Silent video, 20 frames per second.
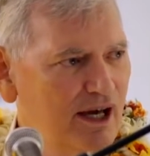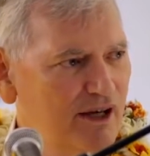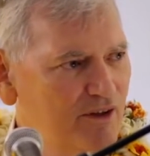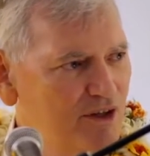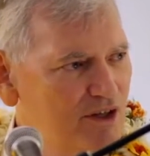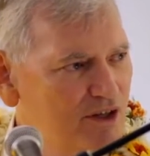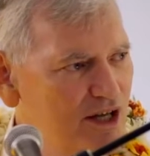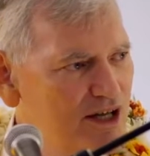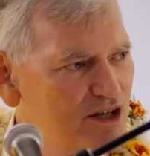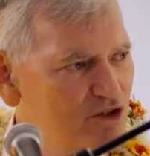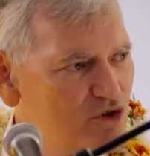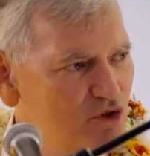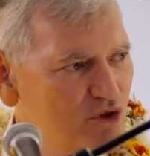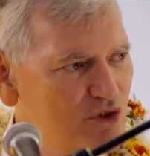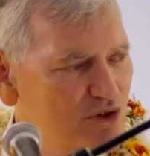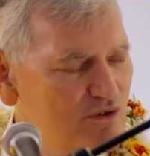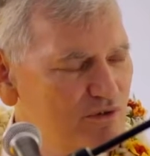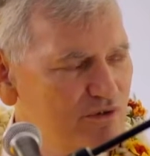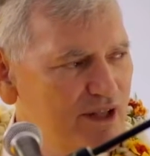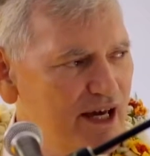And the
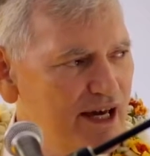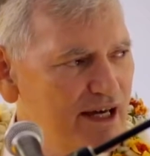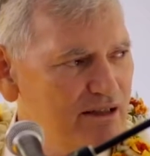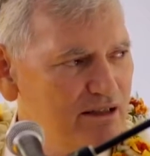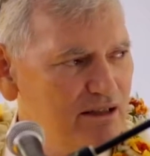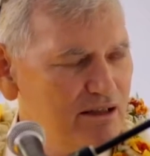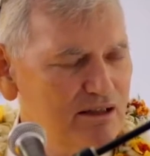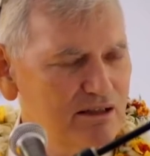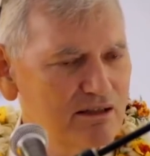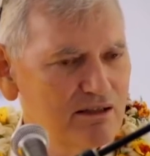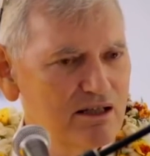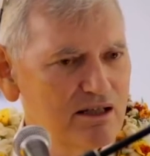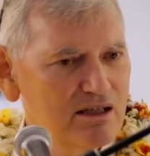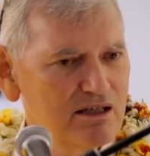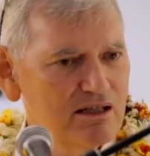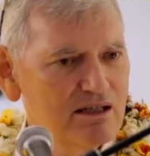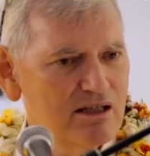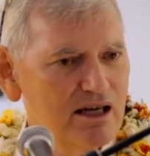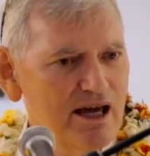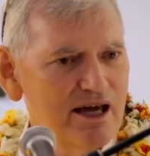nature of that
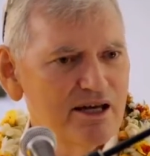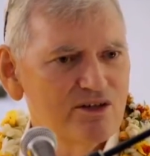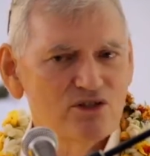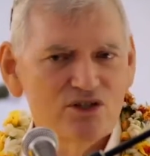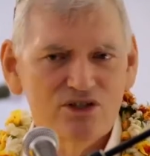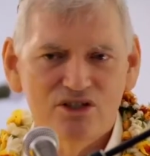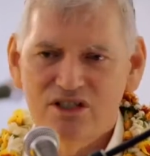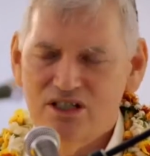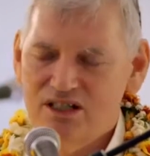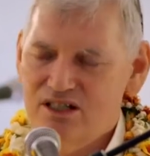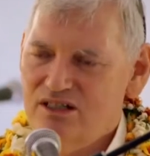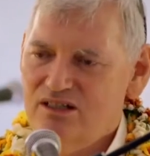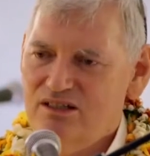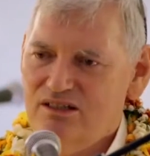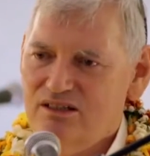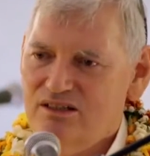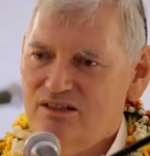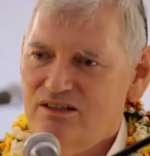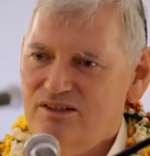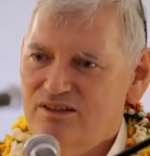
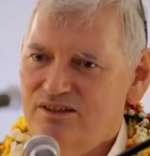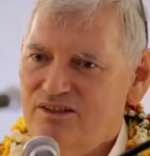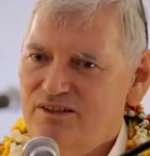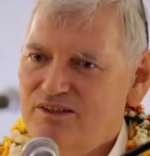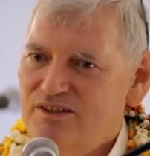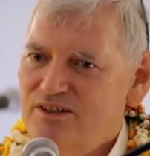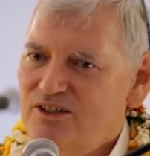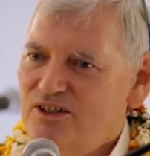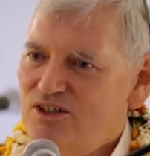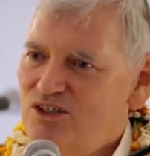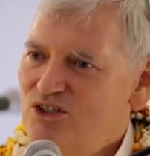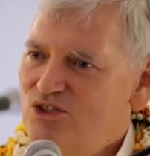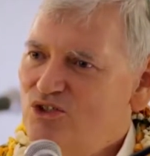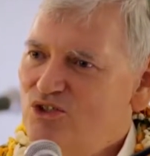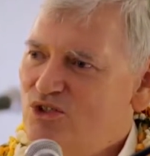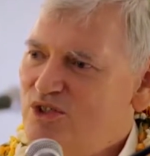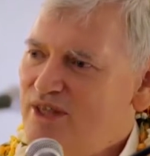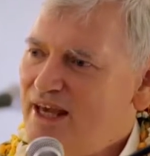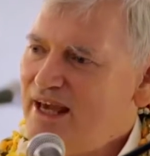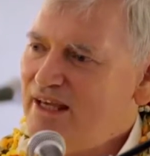entity
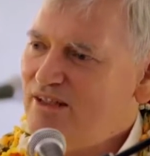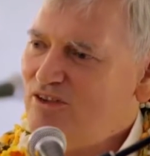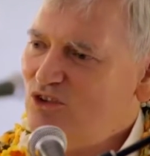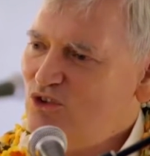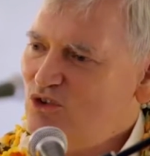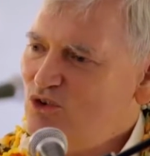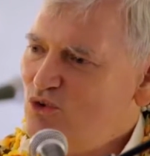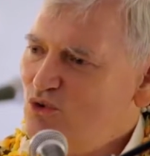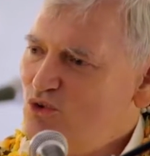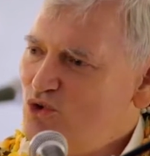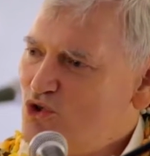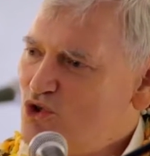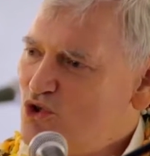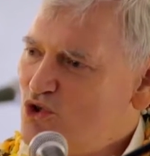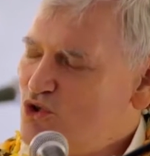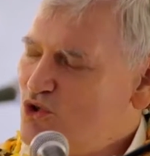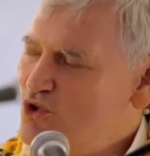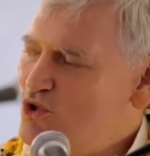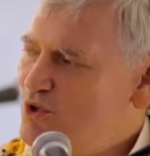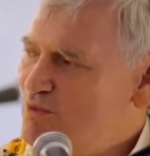is that you
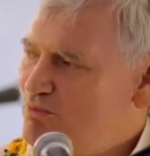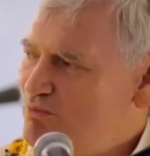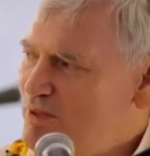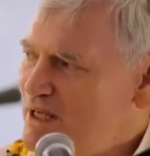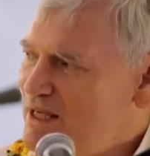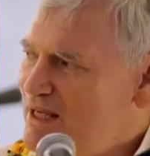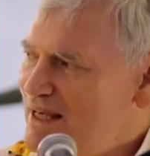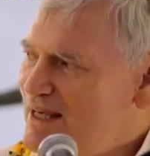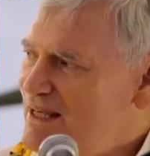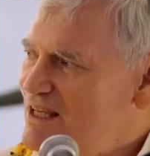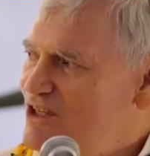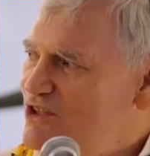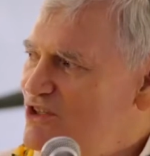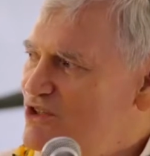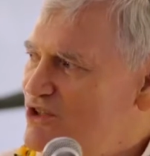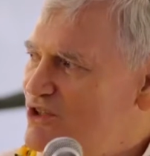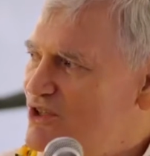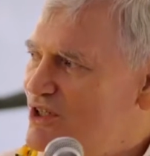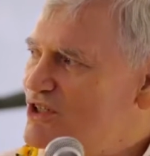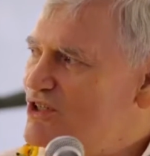should be
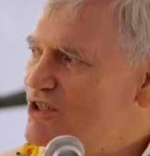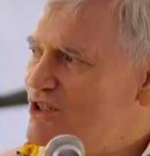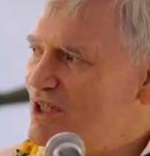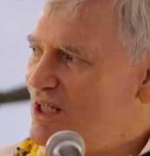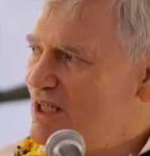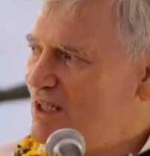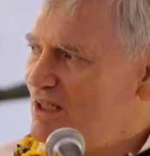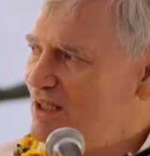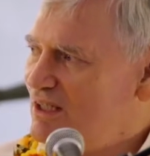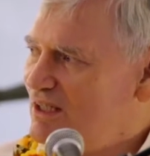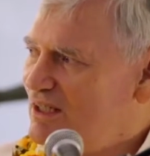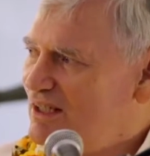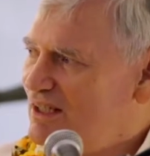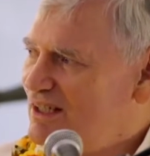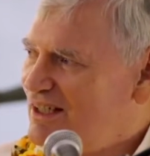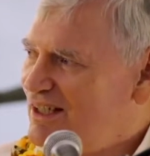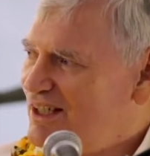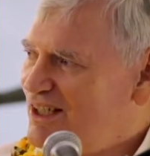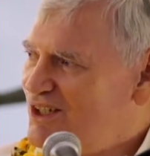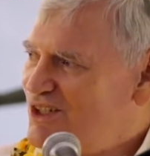existing
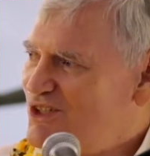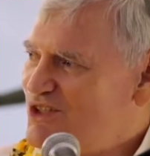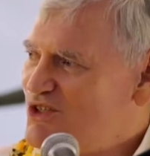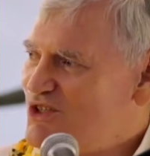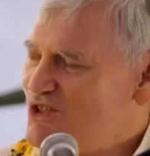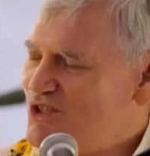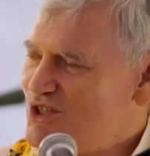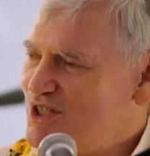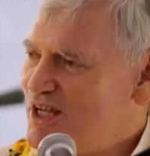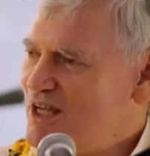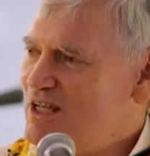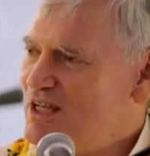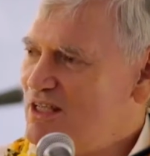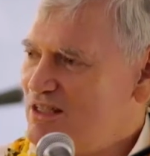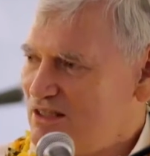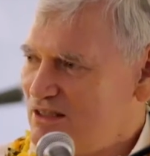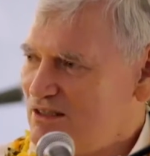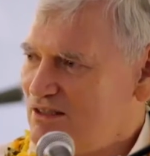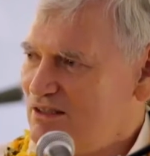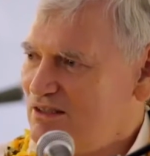in a
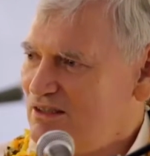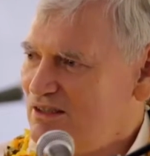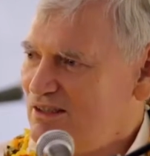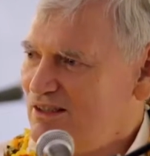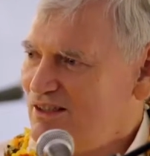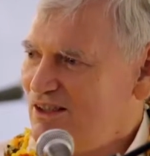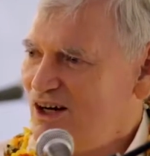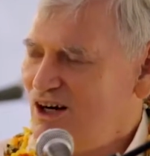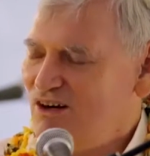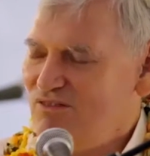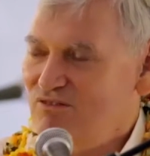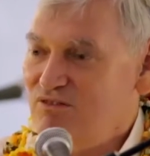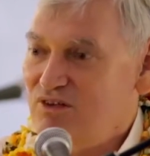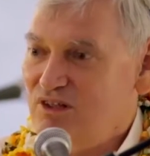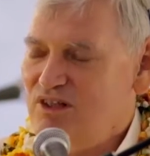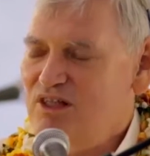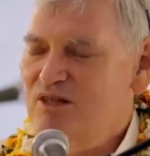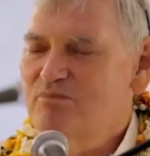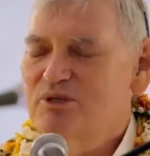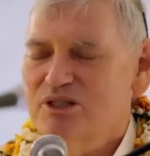state of
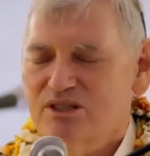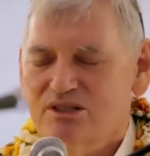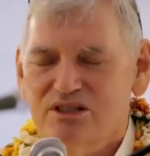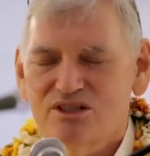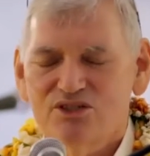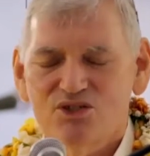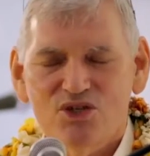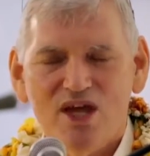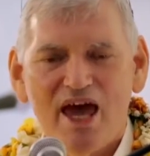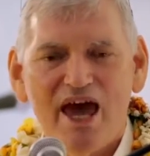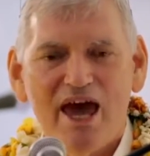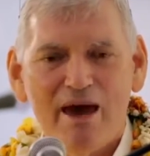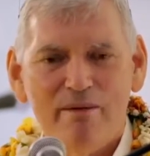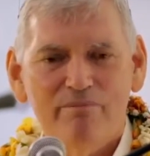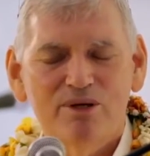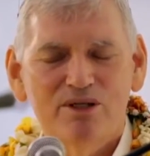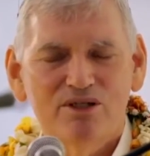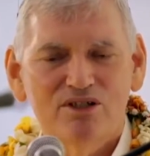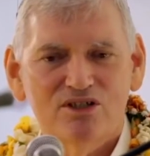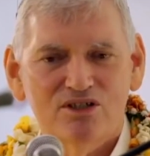limitless
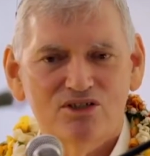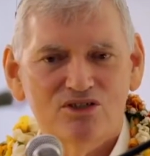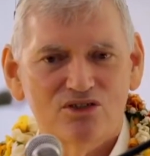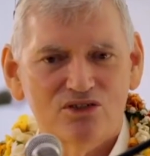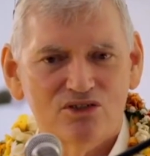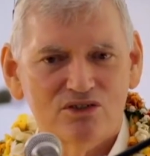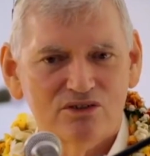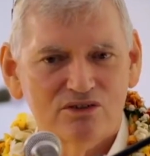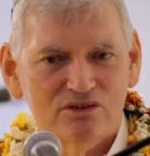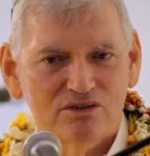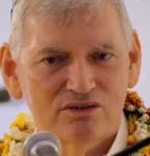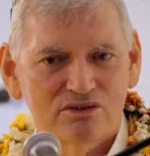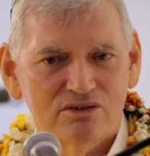happiness.